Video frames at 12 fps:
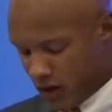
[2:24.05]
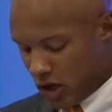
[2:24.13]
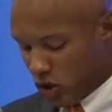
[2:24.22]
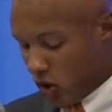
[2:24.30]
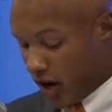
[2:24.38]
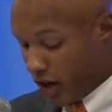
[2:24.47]

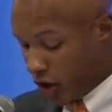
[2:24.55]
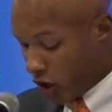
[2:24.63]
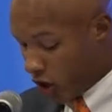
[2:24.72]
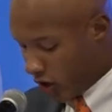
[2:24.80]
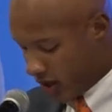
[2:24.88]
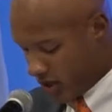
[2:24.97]
So I
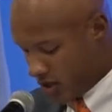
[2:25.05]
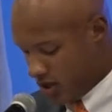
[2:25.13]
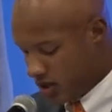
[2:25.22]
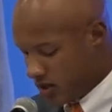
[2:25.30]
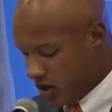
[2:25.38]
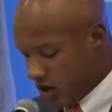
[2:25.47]

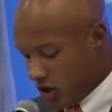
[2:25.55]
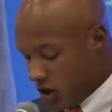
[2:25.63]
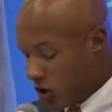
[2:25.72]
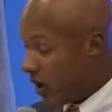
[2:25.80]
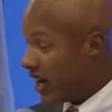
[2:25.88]
encourage, no,